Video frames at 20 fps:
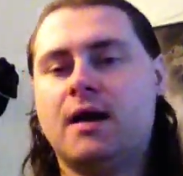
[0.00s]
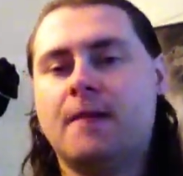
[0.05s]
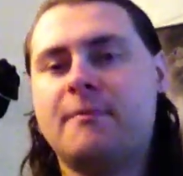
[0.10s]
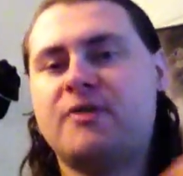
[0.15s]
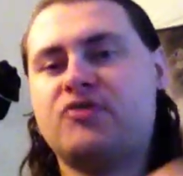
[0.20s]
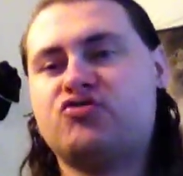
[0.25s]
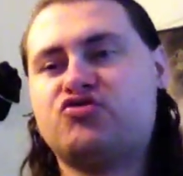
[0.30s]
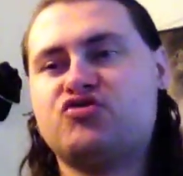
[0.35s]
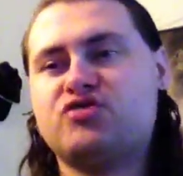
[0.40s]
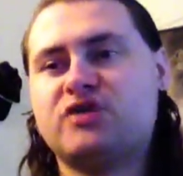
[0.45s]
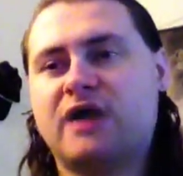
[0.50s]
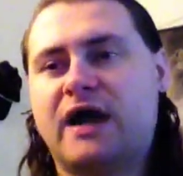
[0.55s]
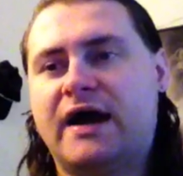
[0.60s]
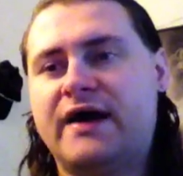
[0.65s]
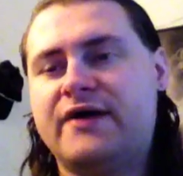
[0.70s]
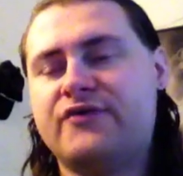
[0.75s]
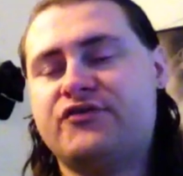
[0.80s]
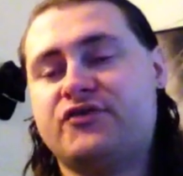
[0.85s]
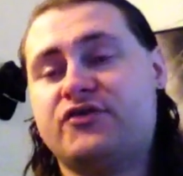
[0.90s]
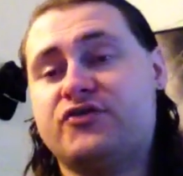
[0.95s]
make sure you
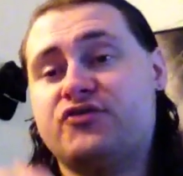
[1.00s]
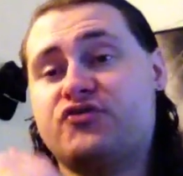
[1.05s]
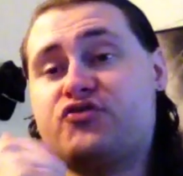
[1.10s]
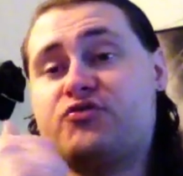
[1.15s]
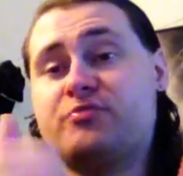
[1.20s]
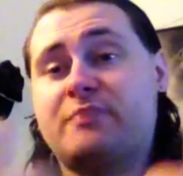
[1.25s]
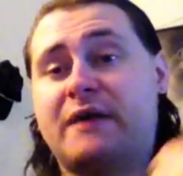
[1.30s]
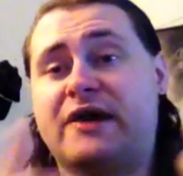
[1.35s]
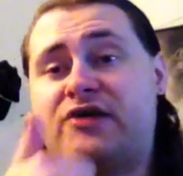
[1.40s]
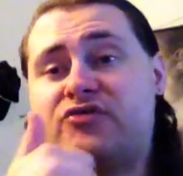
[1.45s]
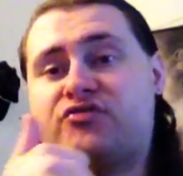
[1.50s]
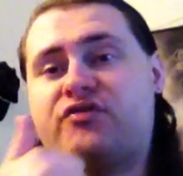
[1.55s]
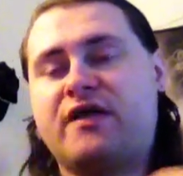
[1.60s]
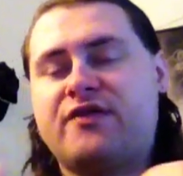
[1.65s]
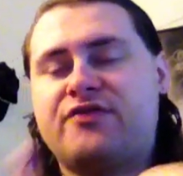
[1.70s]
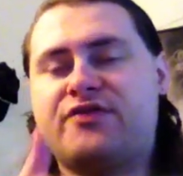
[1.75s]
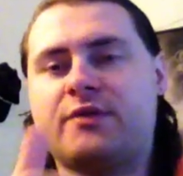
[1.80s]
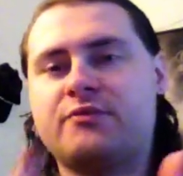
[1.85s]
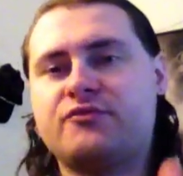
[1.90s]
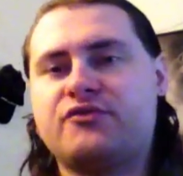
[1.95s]
guys smash
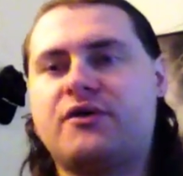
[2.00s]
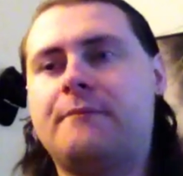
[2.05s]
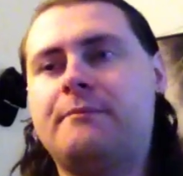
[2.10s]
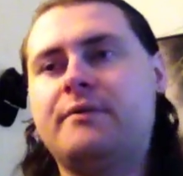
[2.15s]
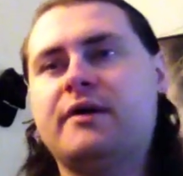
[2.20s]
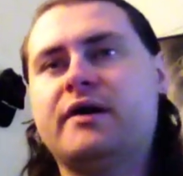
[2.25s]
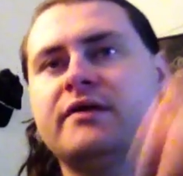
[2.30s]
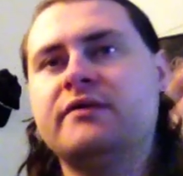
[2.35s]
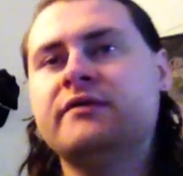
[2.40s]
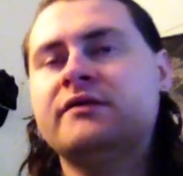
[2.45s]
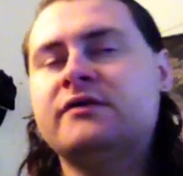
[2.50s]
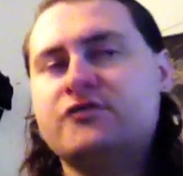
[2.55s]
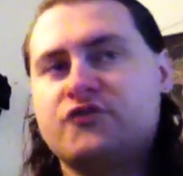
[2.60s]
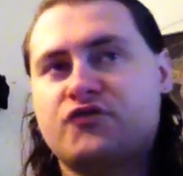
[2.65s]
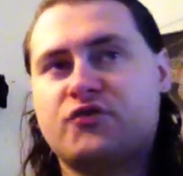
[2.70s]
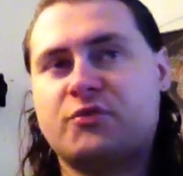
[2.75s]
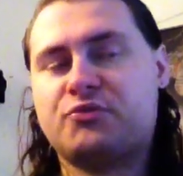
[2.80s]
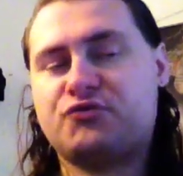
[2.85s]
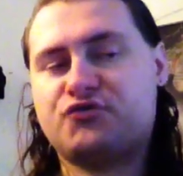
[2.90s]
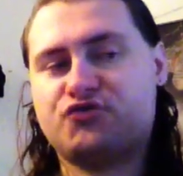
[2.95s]
that thumbs up button,
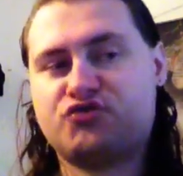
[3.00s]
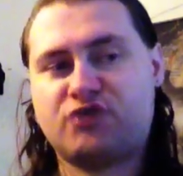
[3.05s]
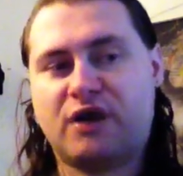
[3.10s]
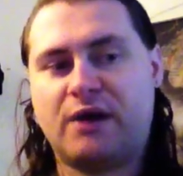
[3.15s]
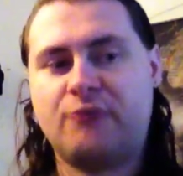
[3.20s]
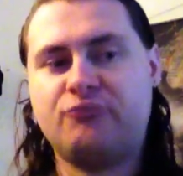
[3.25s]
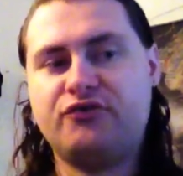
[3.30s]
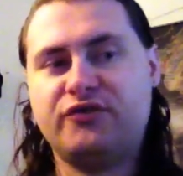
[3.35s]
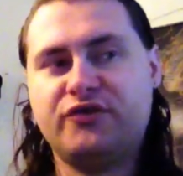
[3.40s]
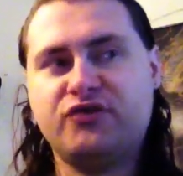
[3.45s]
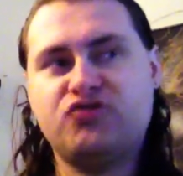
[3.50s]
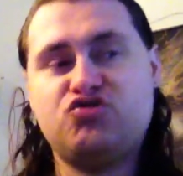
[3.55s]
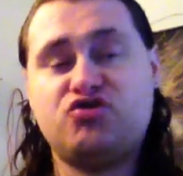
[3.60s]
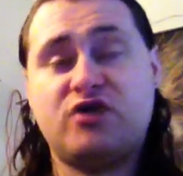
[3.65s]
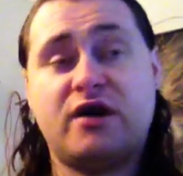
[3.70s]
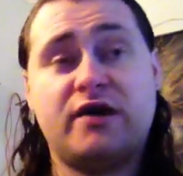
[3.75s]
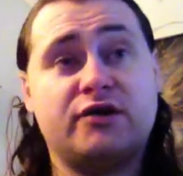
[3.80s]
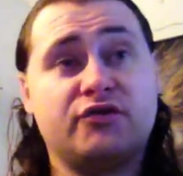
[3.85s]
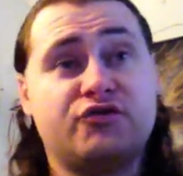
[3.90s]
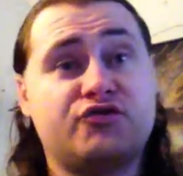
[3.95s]
subscribe to the
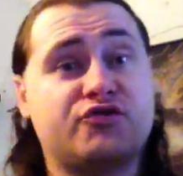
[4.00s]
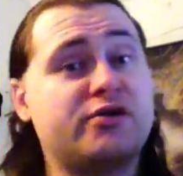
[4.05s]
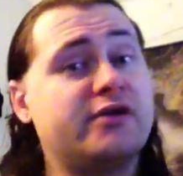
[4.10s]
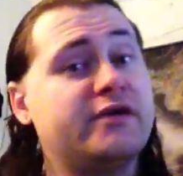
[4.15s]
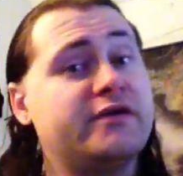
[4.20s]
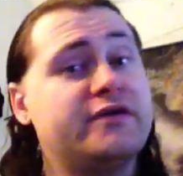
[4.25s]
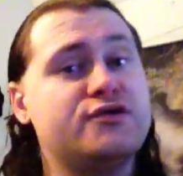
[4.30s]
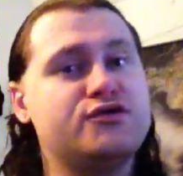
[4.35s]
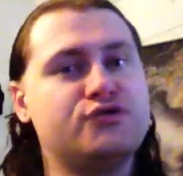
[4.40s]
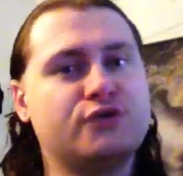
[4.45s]
channel, turn on the